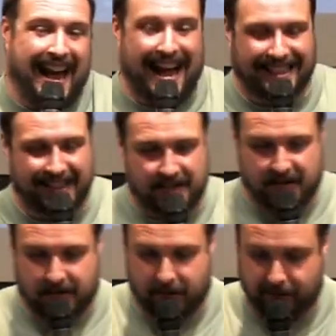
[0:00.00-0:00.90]

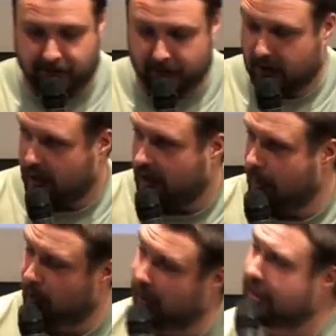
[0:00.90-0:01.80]
athletes.
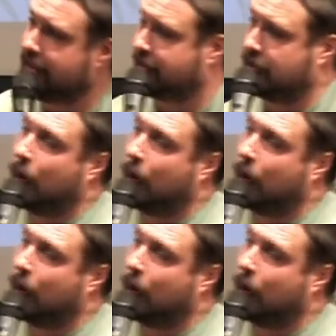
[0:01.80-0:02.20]
But really the